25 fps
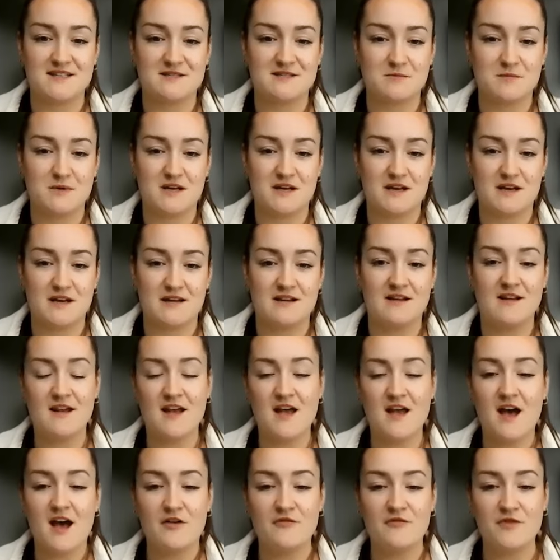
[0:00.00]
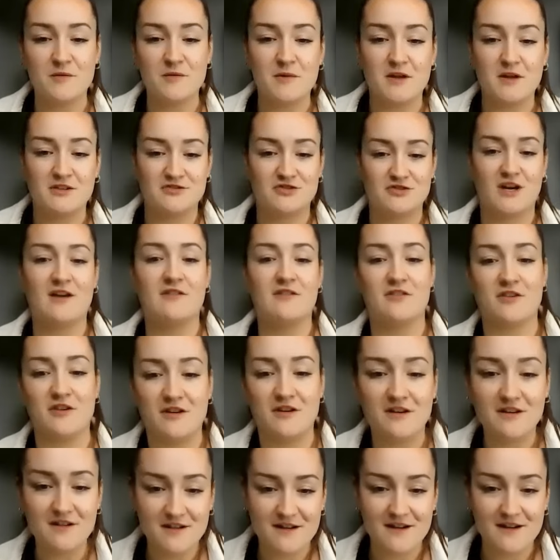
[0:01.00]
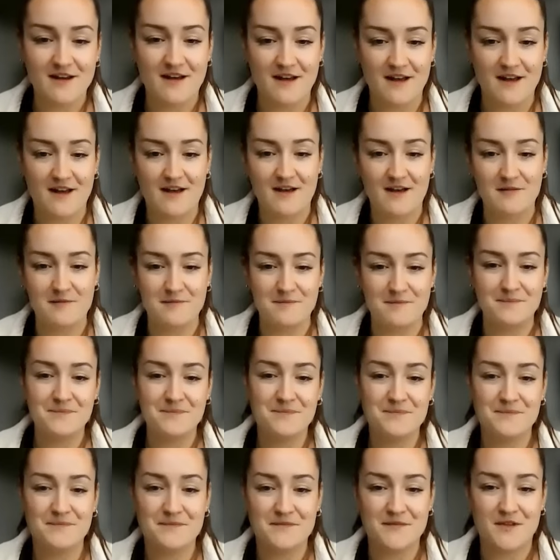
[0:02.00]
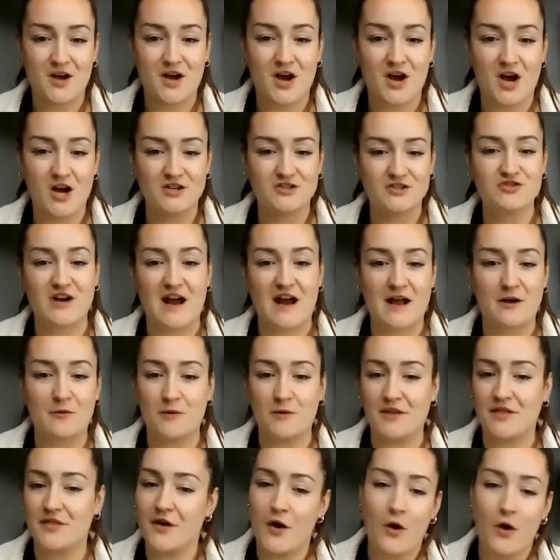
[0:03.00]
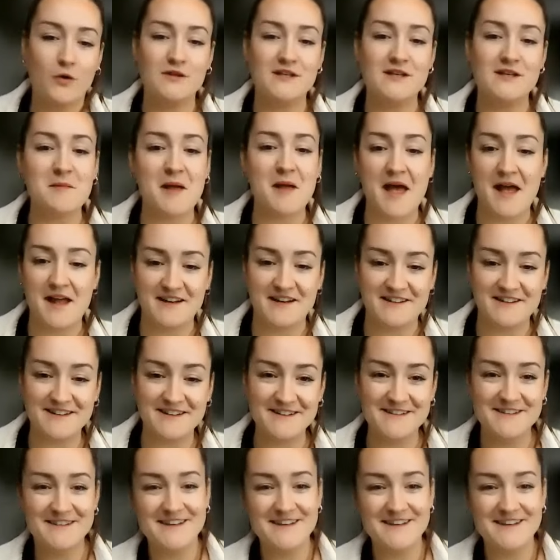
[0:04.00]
to be a female driver, on track with only men.